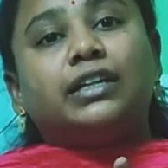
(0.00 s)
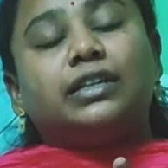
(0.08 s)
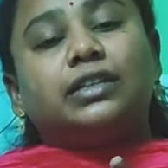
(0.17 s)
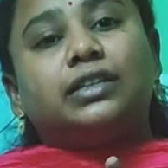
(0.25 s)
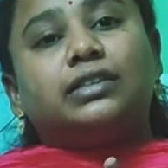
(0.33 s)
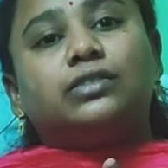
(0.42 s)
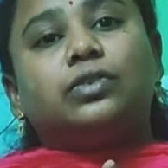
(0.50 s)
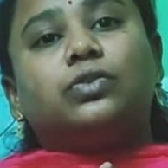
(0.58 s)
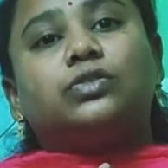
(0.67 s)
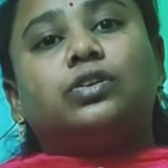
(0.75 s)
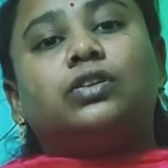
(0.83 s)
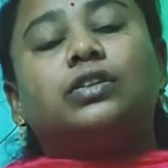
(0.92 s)
This
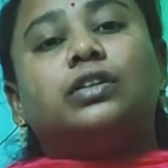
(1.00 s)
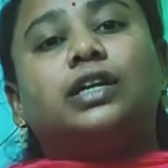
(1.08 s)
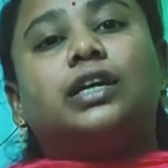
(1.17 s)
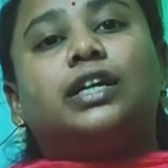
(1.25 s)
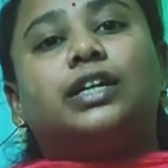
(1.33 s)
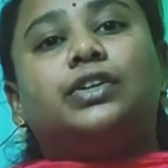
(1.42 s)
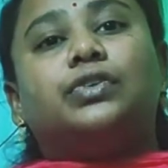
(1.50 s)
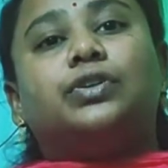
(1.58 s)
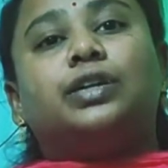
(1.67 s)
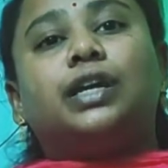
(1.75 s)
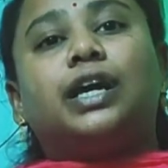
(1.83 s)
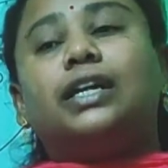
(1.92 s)
goes on
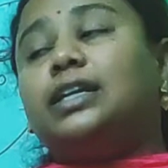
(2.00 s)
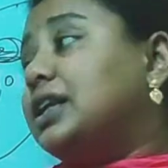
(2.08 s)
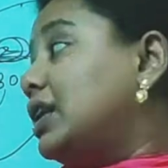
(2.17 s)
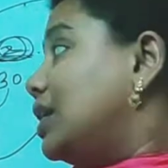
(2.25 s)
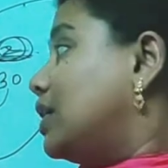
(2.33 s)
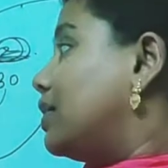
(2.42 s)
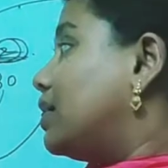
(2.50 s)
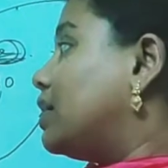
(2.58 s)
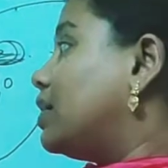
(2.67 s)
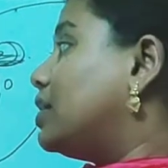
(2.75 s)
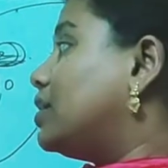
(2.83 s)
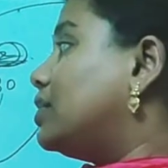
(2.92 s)
continuing until
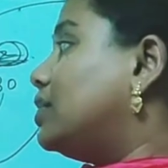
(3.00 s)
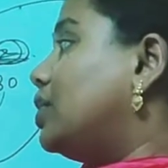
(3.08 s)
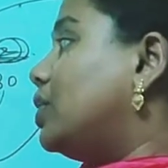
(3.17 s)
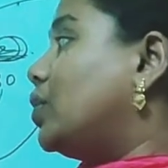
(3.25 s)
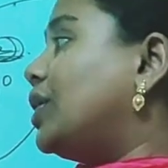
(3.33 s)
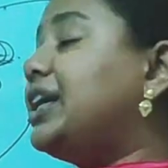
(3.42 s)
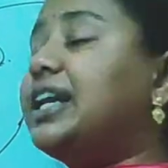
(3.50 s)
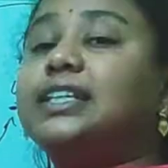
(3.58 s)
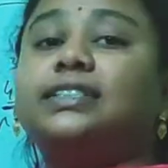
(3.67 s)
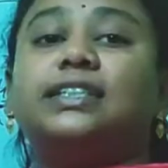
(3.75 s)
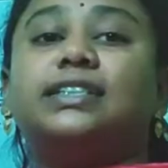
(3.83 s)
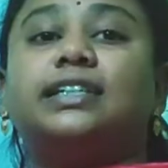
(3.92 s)
the low
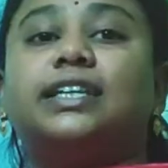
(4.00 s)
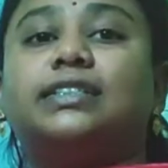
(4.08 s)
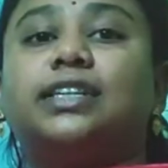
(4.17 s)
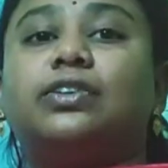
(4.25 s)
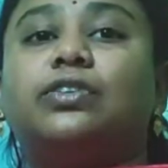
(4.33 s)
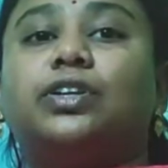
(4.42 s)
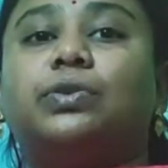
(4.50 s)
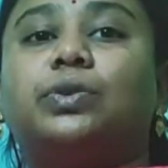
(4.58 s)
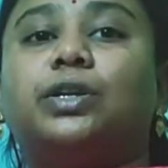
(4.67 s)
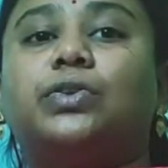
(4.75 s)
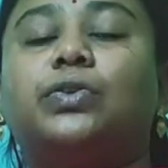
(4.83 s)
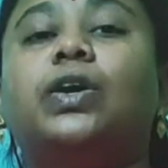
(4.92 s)
index is less than or
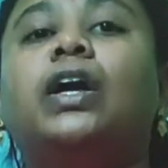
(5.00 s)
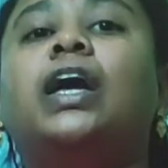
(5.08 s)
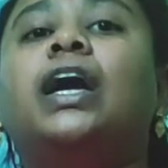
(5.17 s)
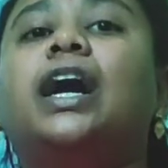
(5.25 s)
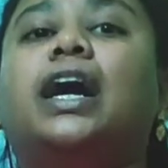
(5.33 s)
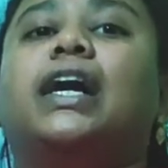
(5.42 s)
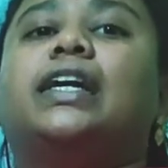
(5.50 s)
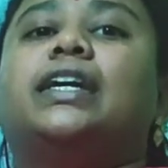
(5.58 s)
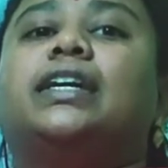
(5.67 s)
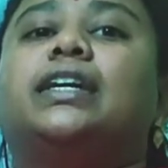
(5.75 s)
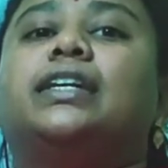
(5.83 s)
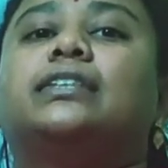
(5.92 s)
equal to high
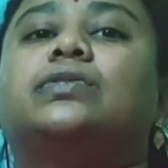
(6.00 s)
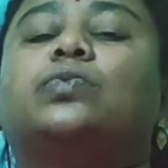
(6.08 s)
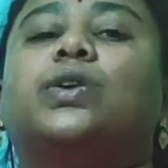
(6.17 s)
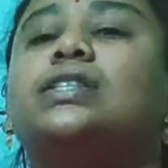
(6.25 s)
index.